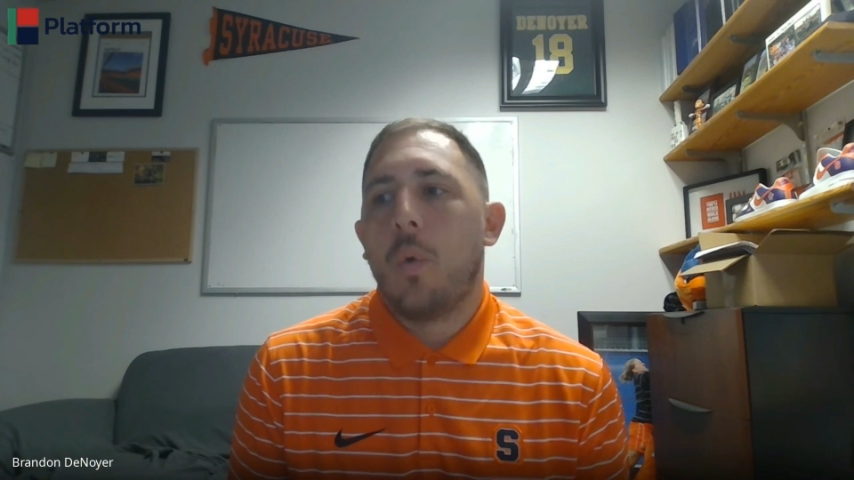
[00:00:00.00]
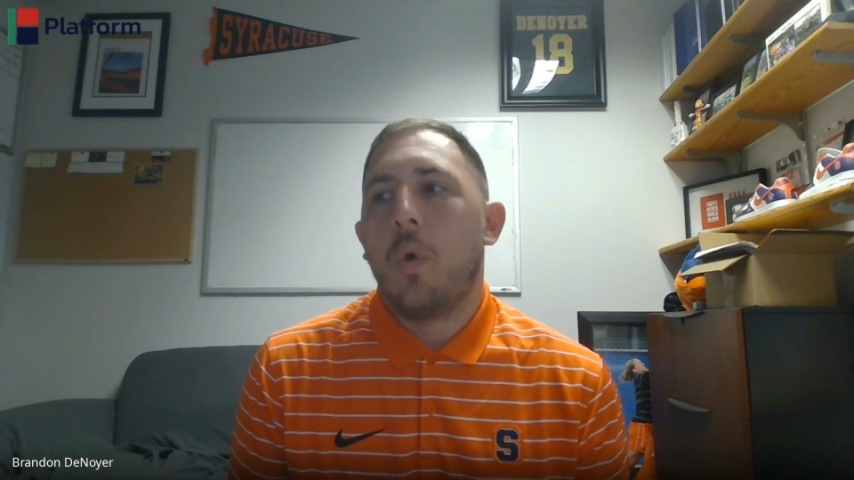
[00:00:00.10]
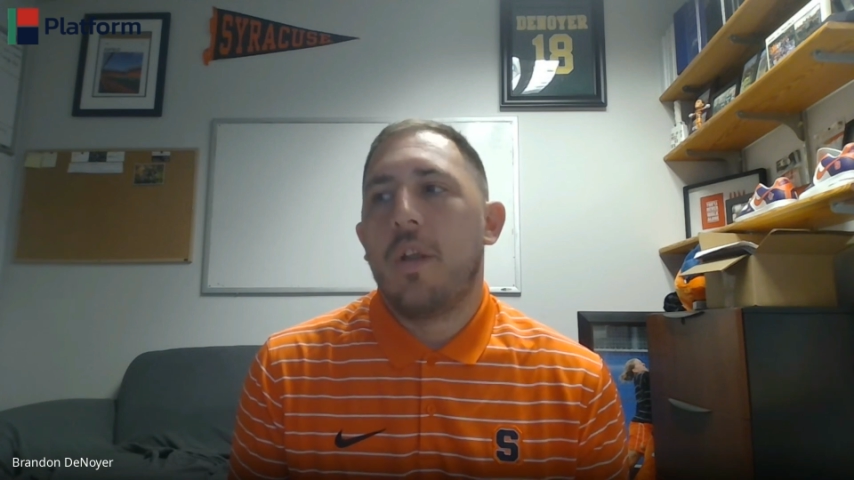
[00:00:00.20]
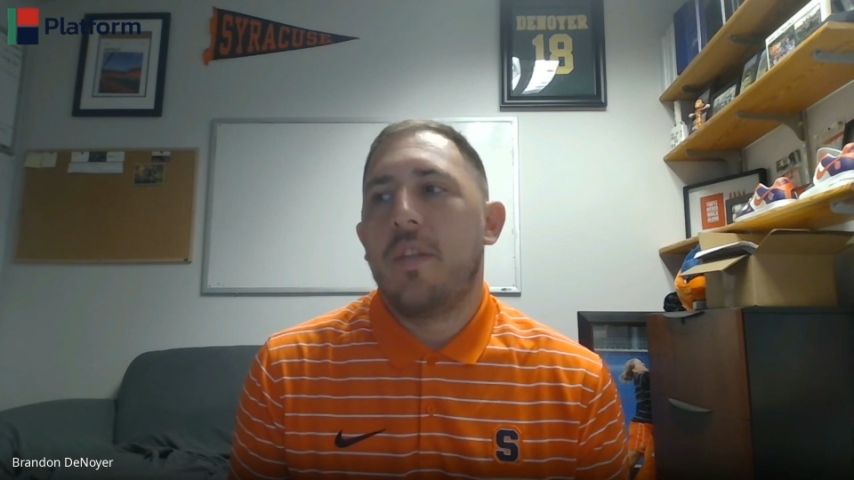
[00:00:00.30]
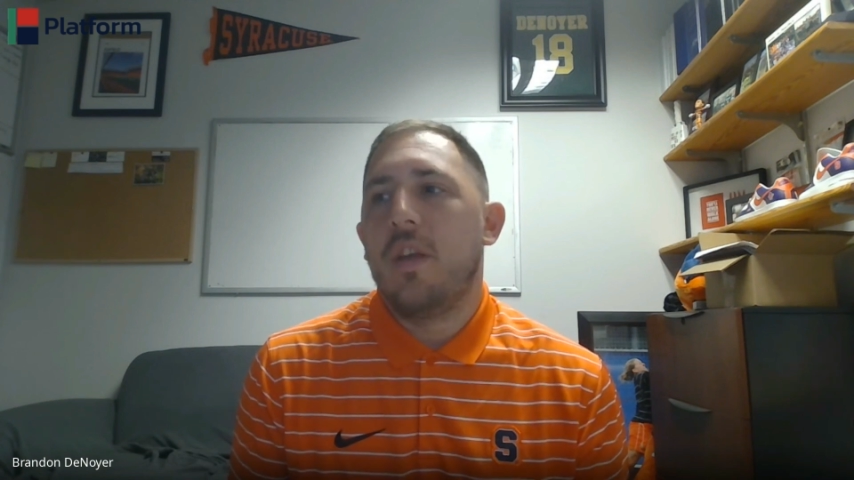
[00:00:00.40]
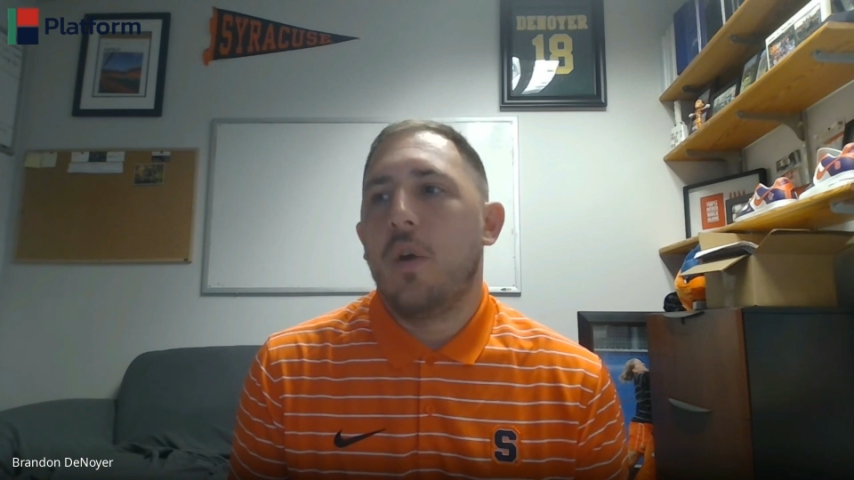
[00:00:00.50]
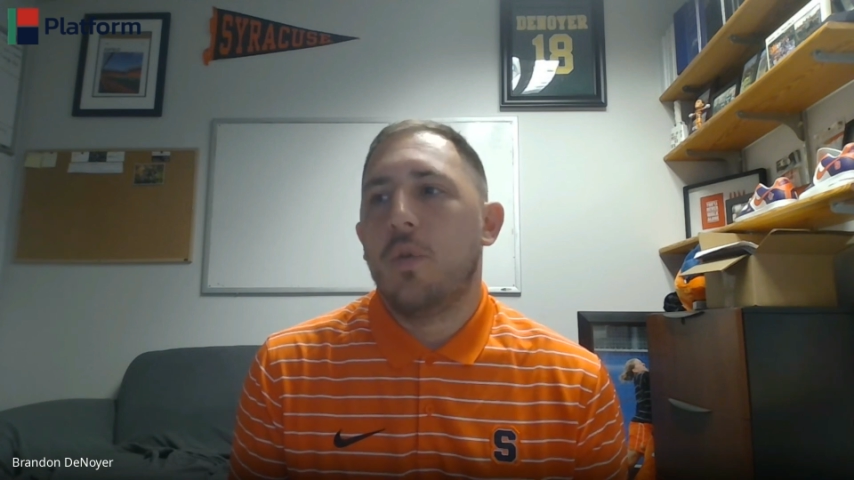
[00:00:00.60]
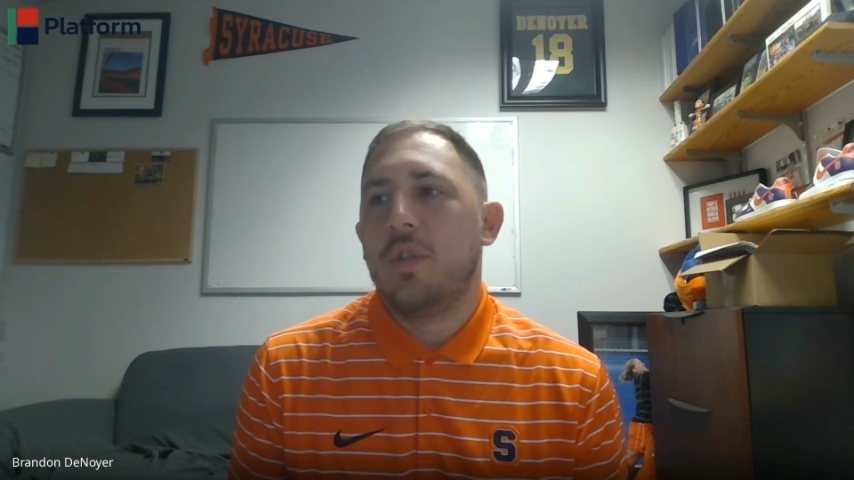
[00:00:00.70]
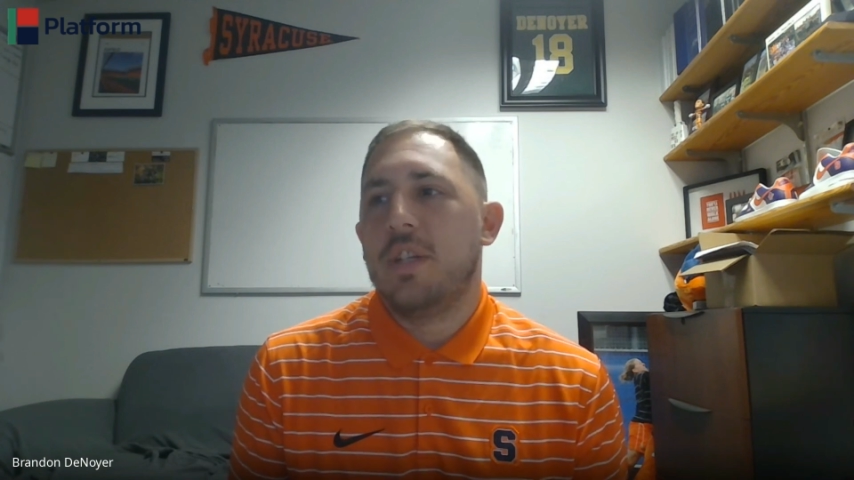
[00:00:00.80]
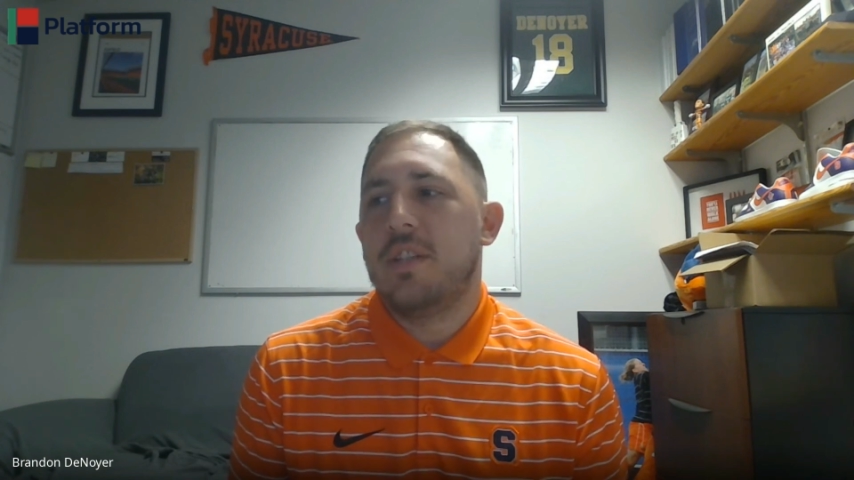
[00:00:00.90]
one of the
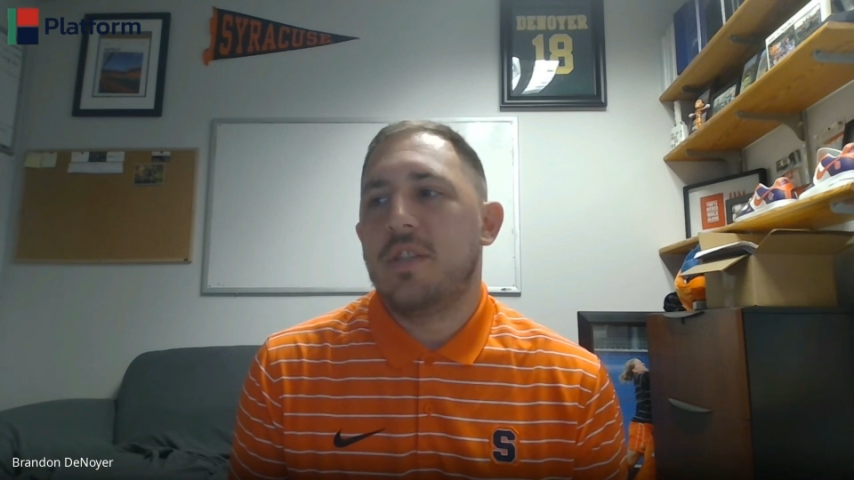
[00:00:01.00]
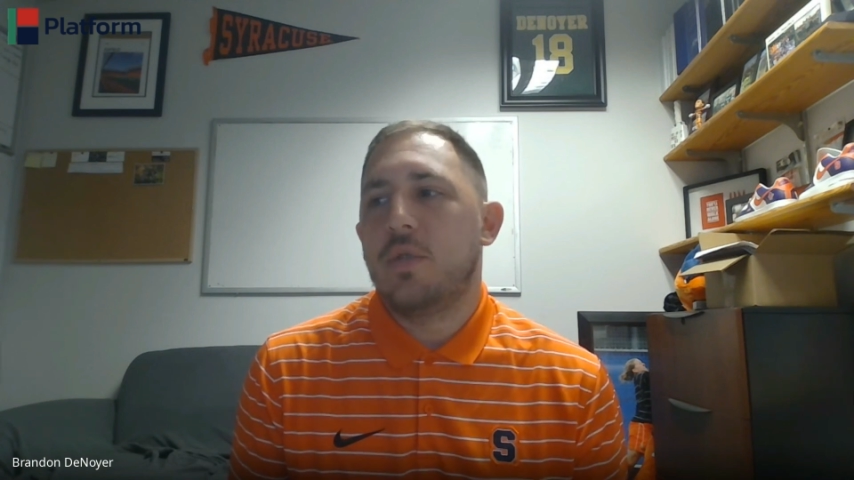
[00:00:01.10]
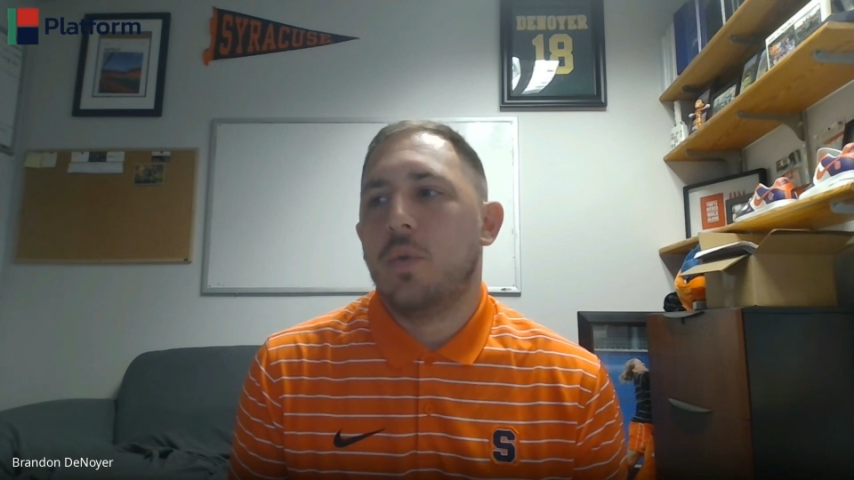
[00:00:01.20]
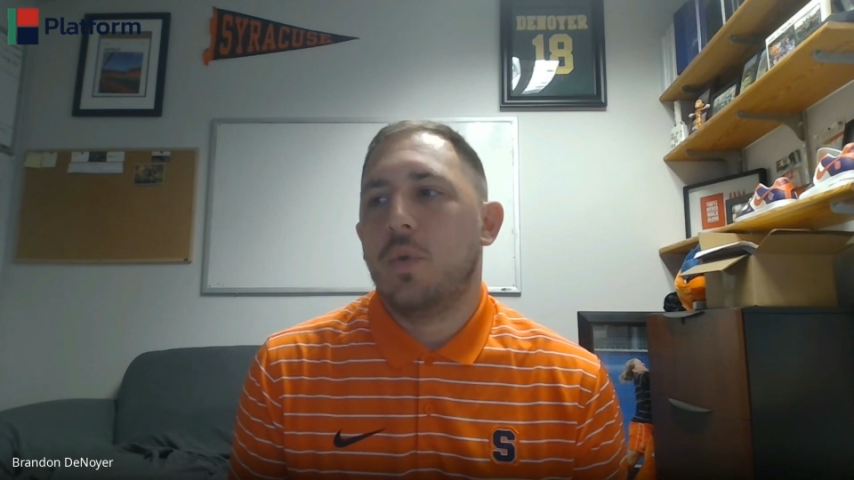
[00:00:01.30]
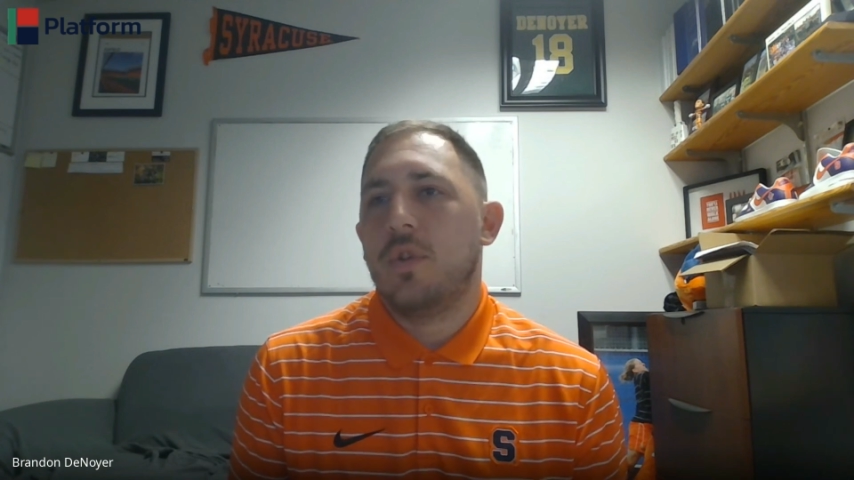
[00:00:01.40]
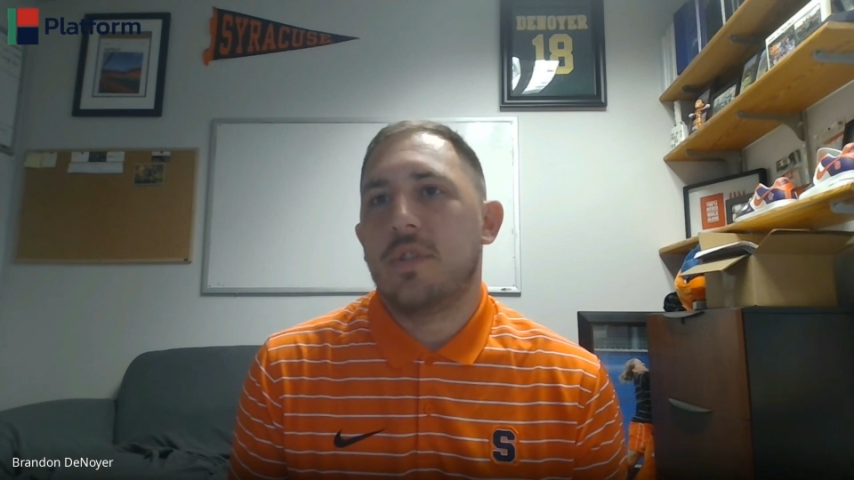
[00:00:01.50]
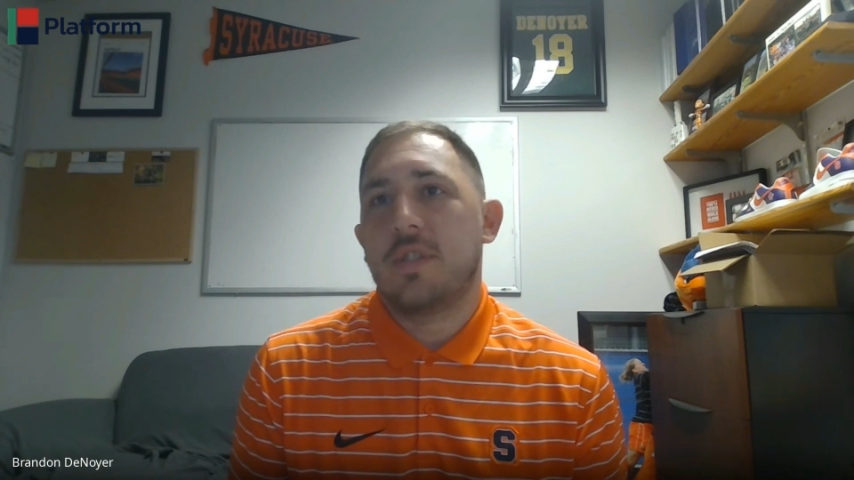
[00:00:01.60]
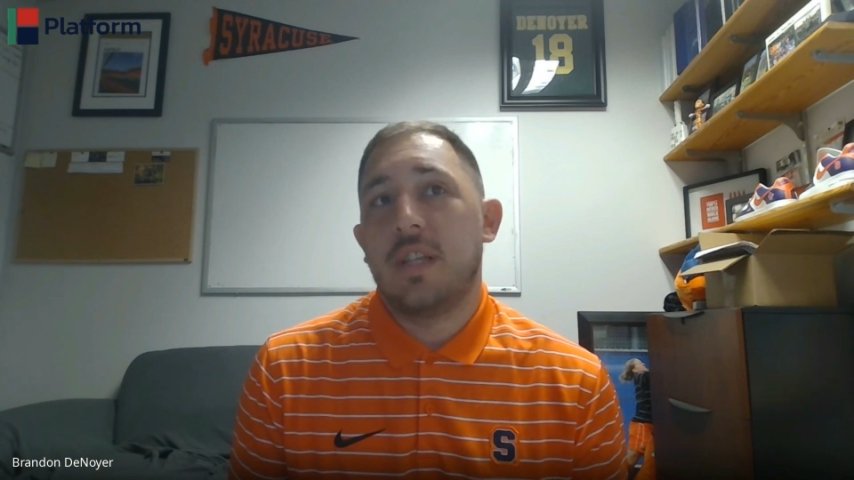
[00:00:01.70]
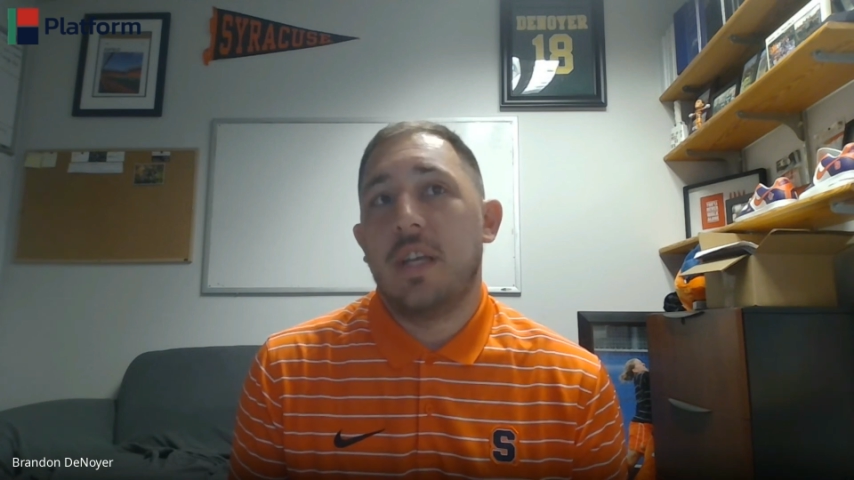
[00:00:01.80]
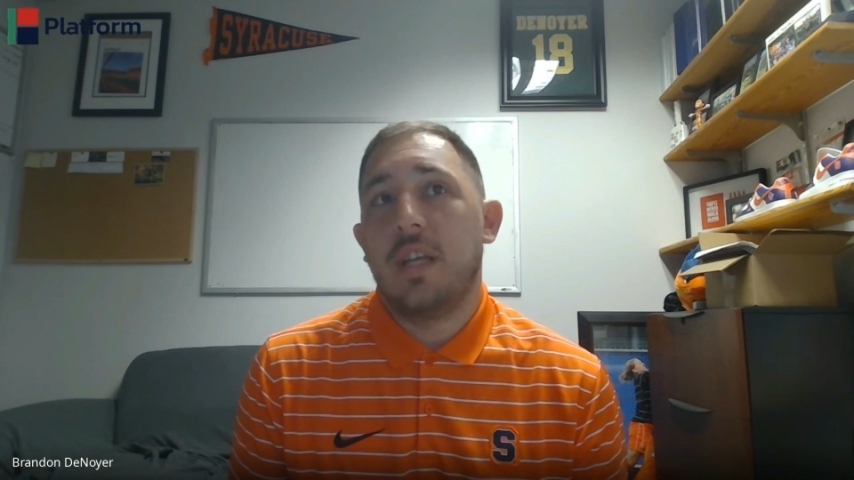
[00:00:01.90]
only schools,